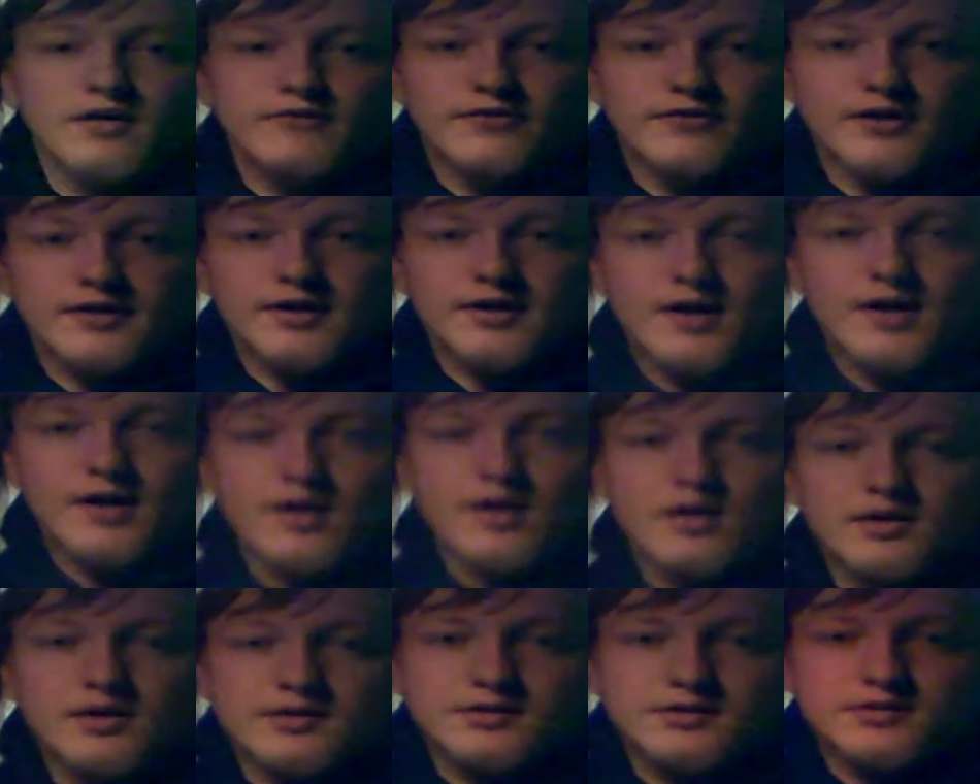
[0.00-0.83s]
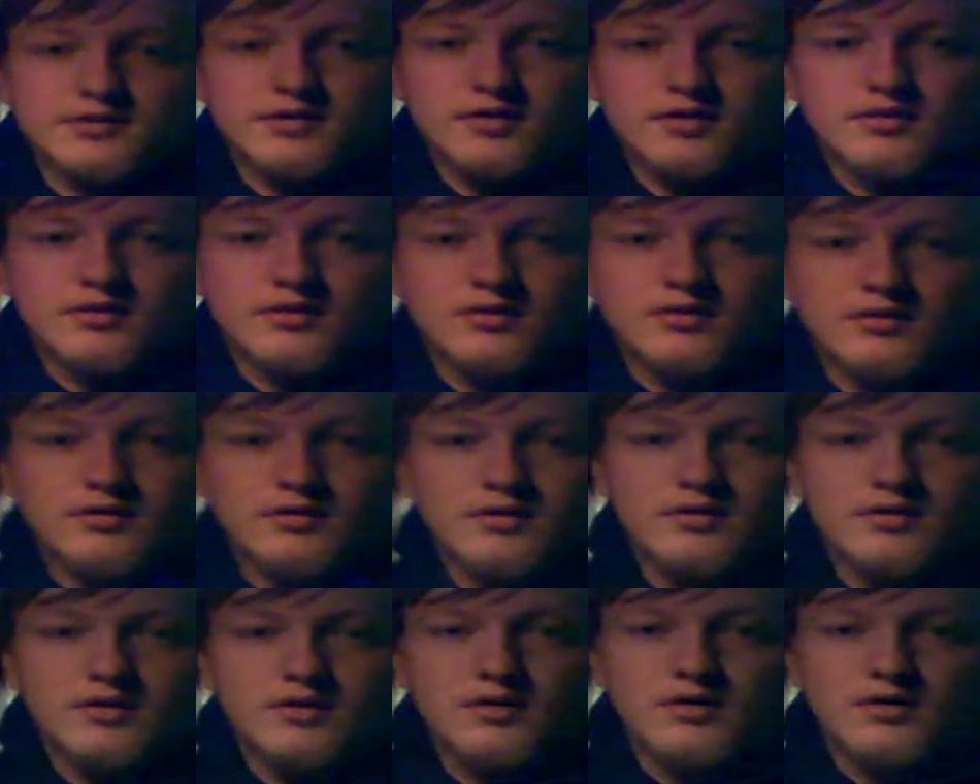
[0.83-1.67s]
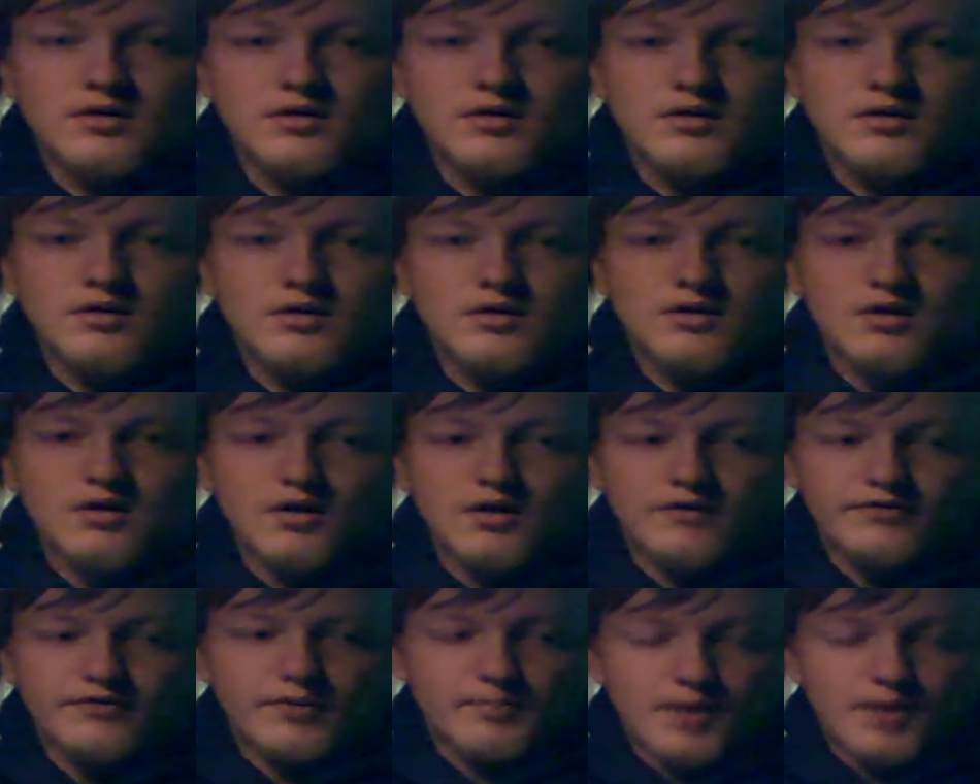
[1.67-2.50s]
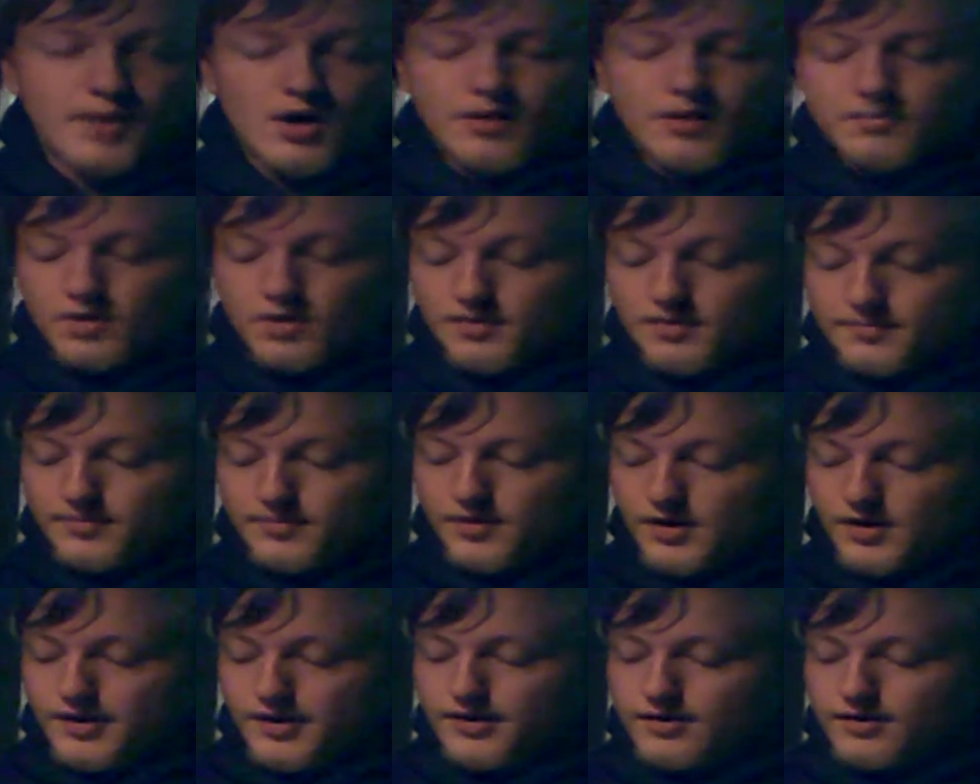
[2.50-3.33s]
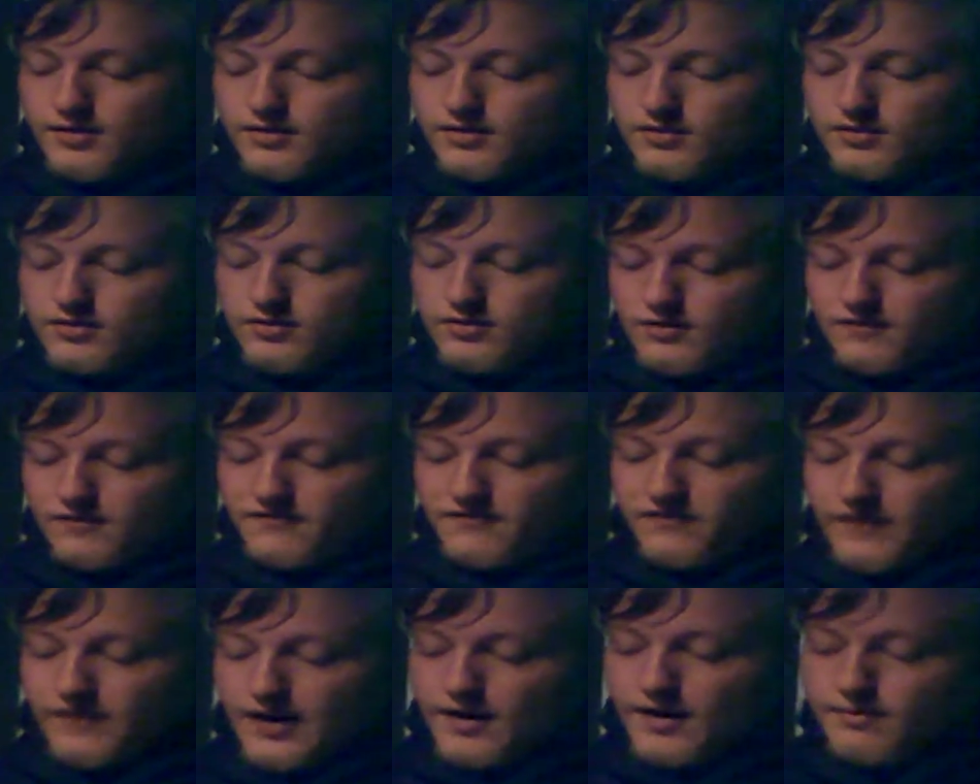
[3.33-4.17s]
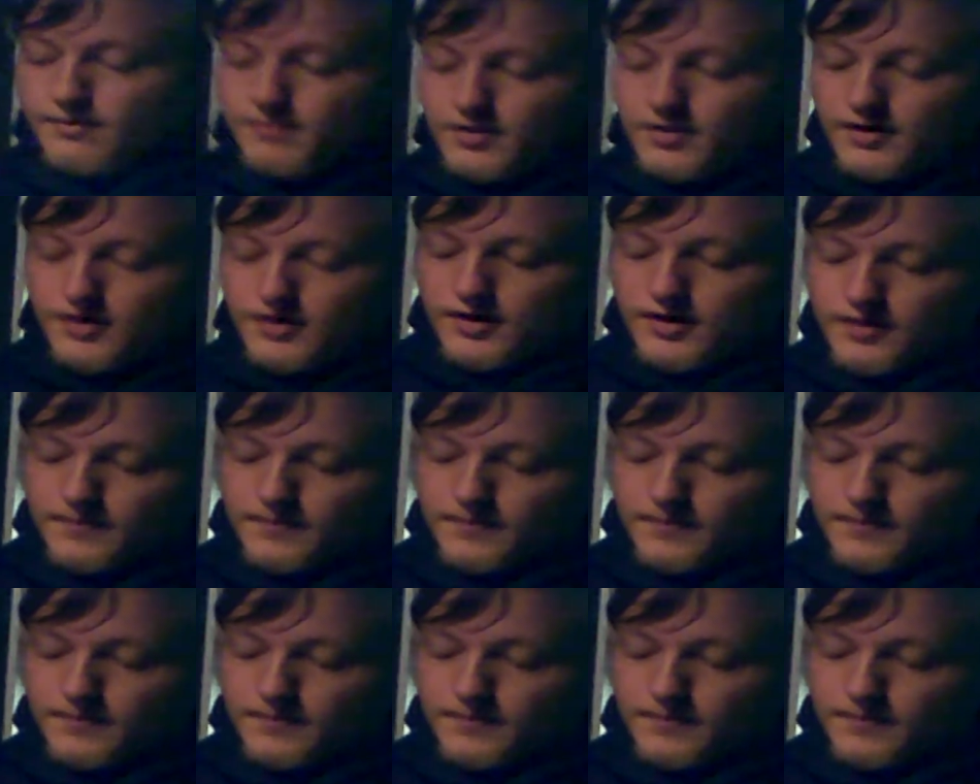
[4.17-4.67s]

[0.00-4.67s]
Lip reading: the terrorist, of the bomber, but the family